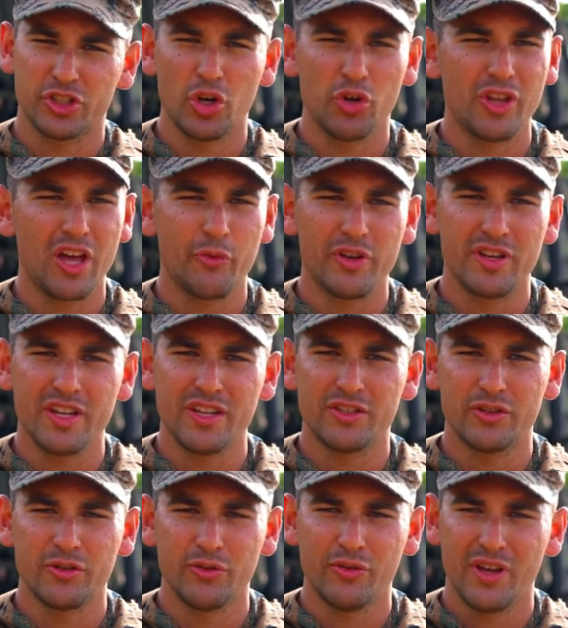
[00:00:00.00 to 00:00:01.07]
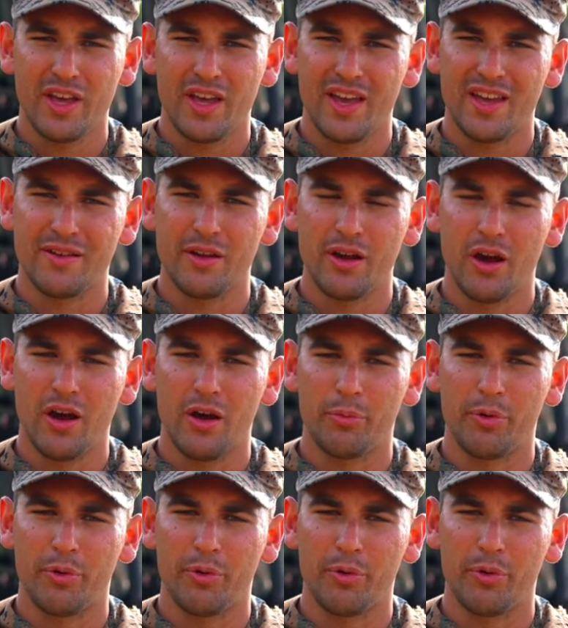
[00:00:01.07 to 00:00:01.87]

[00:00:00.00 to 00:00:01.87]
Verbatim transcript: node that we need to and uh,